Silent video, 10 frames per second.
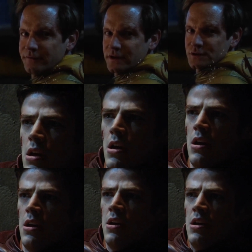is being
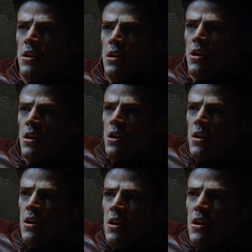maintained again from
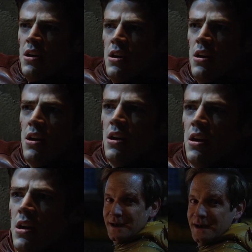season one up until
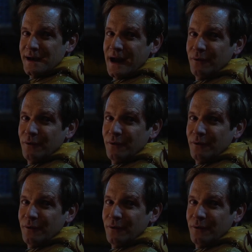now. Thawne